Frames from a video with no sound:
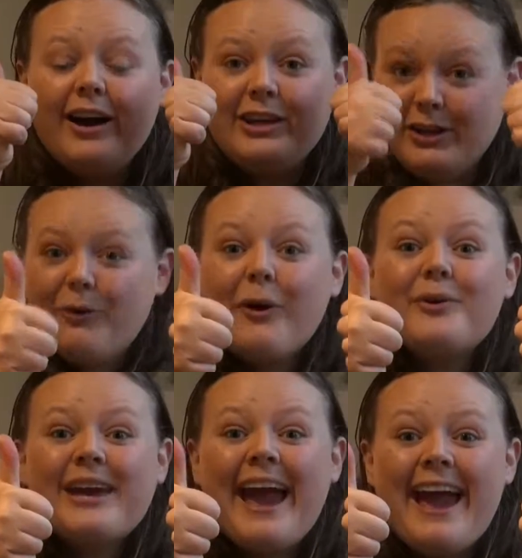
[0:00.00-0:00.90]

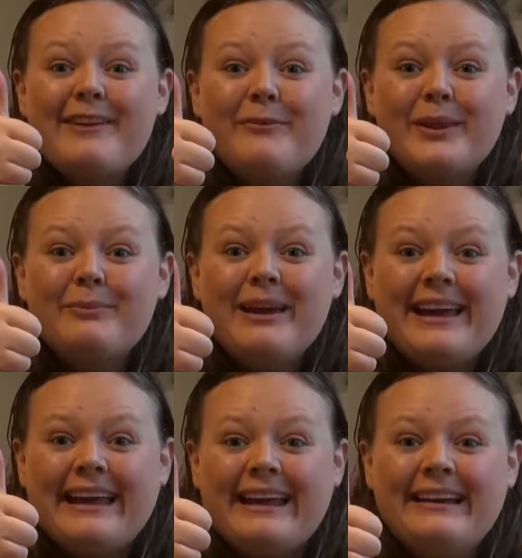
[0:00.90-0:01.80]
you're okay with
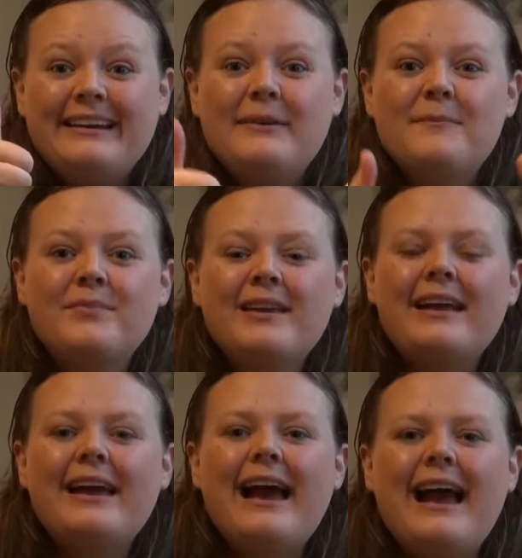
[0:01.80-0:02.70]
me.
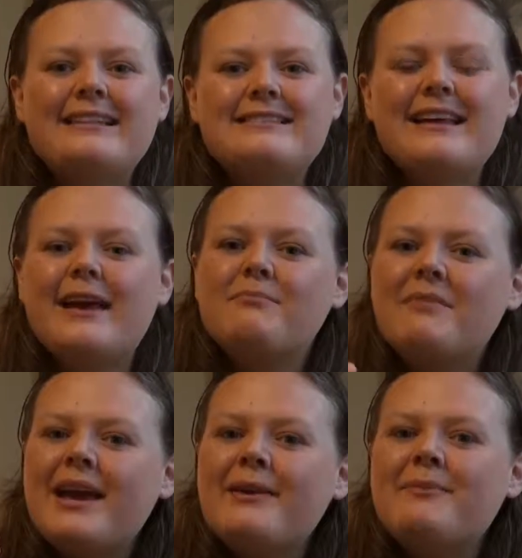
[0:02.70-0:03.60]
And saying
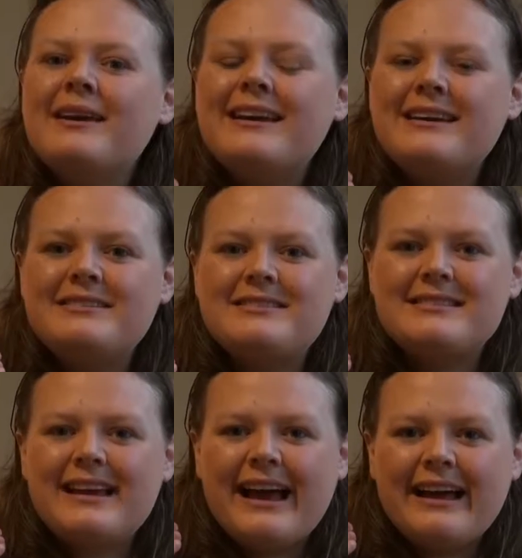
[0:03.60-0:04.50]
maybe
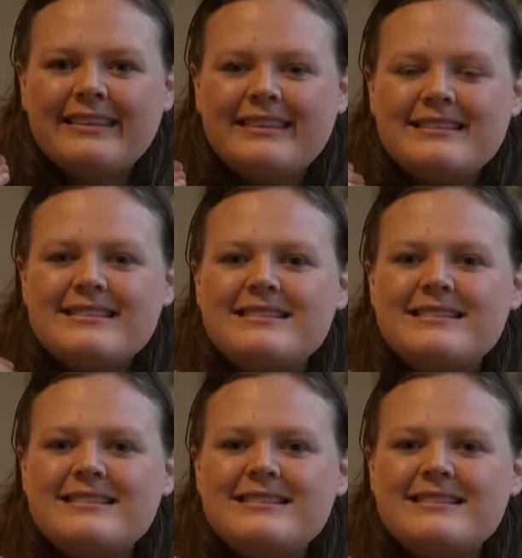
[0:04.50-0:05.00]
it's the